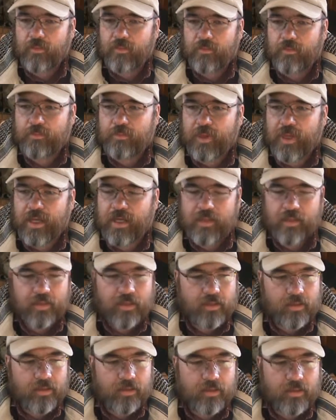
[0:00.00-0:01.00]

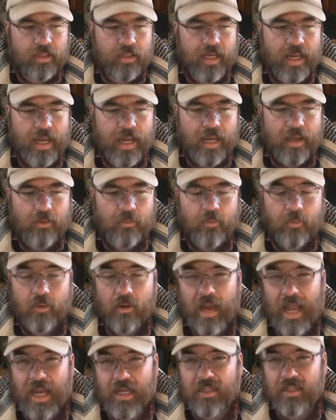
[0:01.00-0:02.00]
But today
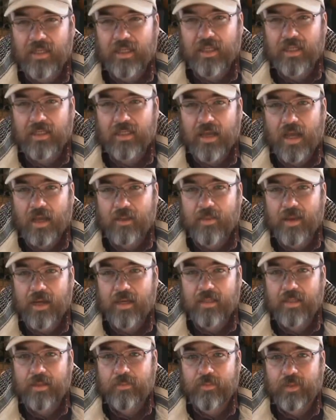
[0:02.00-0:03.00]
we're actually going to talk about a
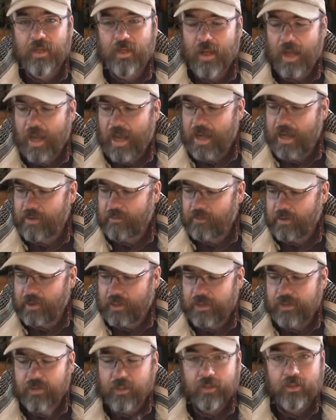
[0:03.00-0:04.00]
tip that I
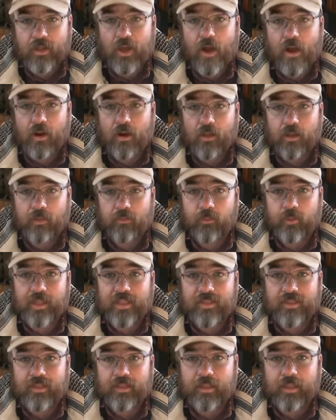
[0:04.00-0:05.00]
really took to heart
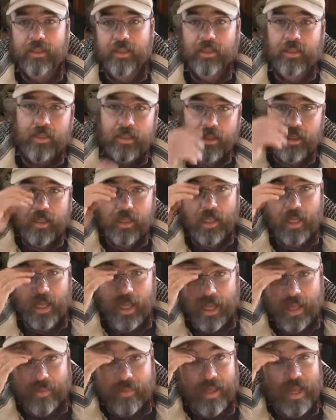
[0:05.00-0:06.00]
recently,
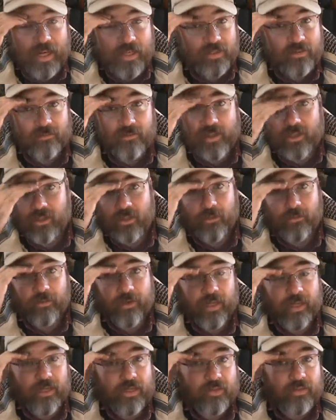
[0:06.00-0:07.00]
and that's physical
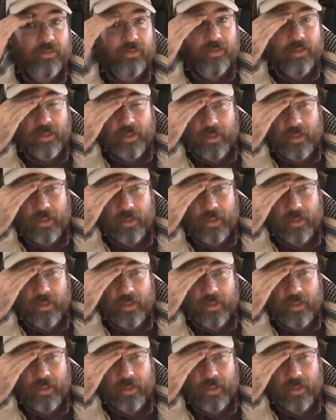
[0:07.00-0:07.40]
fitness.